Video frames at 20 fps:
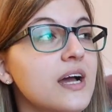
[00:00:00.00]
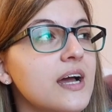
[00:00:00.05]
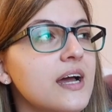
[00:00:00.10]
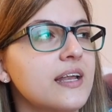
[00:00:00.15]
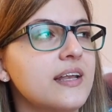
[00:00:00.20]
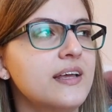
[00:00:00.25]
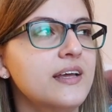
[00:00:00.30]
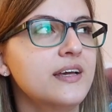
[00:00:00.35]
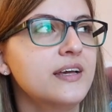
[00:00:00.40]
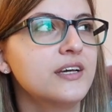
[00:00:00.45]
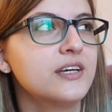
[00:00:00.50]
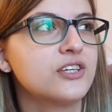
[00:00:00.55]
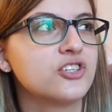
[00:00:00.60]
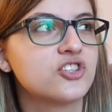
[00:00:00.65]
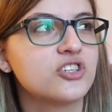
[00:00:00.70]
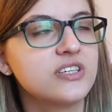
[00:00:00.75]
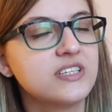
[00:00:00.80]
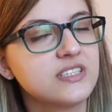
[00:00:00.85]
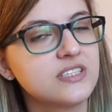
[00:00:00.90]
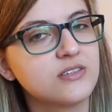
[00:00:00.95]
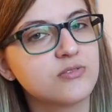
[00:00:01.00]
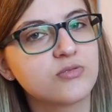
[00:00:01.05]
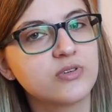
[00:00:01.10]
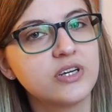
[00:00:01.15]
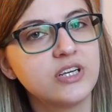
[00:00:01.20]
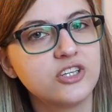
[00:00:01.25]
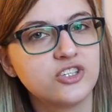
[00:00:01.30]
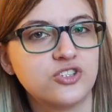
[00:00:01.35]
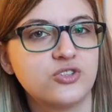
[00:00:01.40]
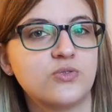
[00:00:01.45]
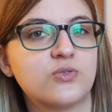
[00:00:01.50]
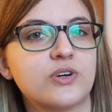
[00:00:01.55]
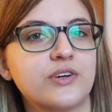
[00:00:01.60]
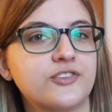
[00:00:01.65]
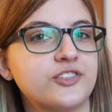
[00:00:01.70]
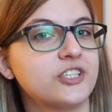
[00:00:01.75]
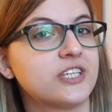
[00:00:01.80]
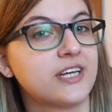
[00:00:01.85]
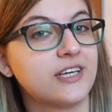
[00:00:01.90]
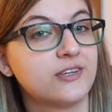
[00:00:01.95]
and she isn't really sure if
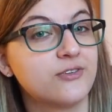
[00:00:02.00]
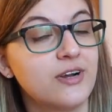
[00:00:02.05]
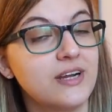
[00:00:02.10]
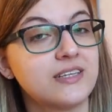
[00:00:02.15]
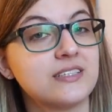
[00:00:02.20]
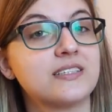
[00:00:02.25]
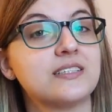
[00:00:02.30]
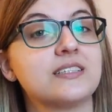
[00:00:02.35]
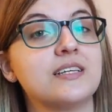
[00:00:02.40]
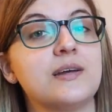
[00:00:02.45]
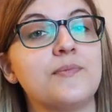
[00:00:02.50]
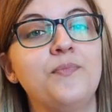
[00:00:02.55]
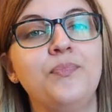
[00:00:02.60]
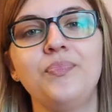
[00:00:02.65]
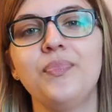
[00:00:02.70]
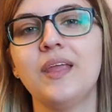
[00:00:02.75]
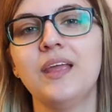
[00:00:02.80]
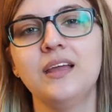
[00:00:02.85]
she can trust him.